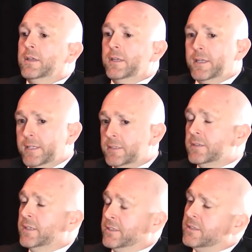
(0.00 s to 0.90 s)
And
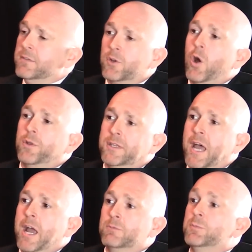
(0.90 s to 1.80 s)
it's difficult at
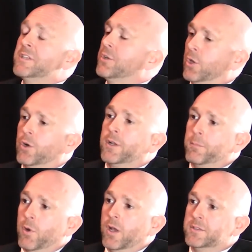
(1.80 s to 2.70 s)
times, but it's a learning
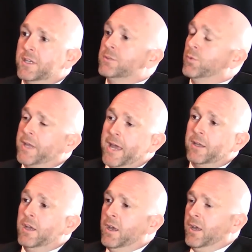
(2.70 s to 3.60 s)
process. And we
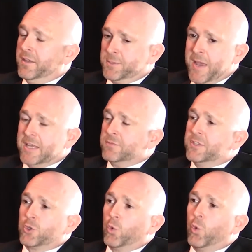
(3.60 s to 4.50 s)
this past
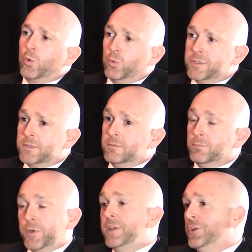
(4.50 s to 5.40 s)
fiscal court was
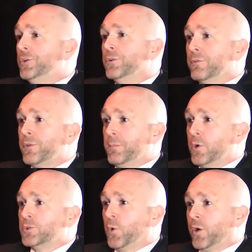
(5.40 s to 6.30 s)
pretty new for the
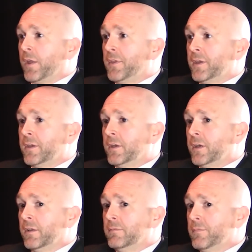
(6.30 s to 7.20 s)
most part. I think
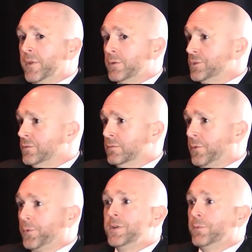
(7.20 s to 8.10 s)
there was
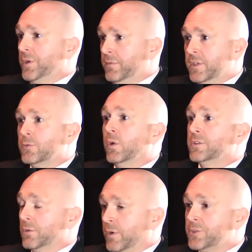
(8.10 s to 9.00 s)
3 previous ones,
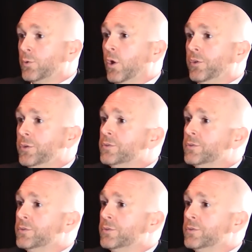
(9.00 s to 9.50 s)
and the rest were all new.